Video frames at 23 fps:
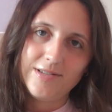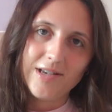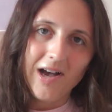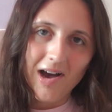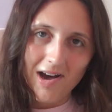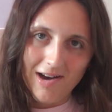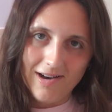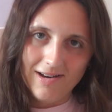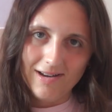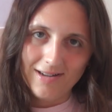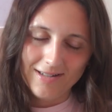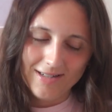
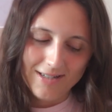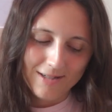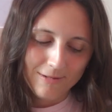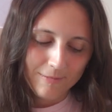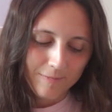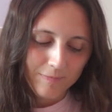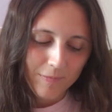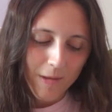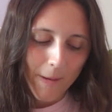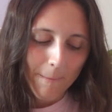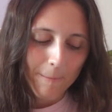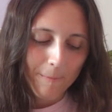hard,
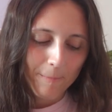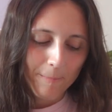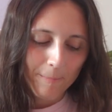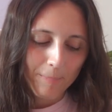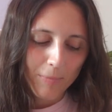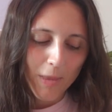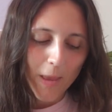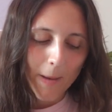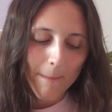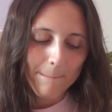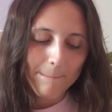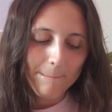
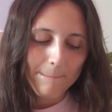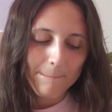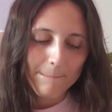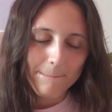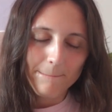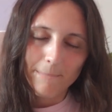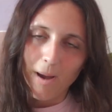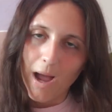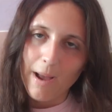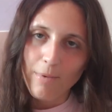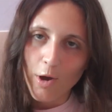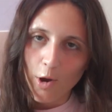
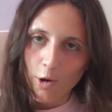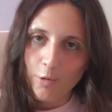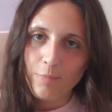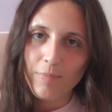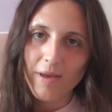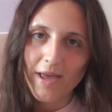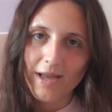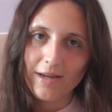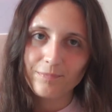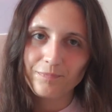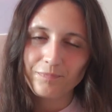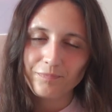but I'm
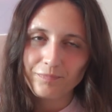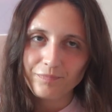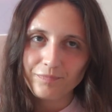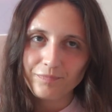hoping,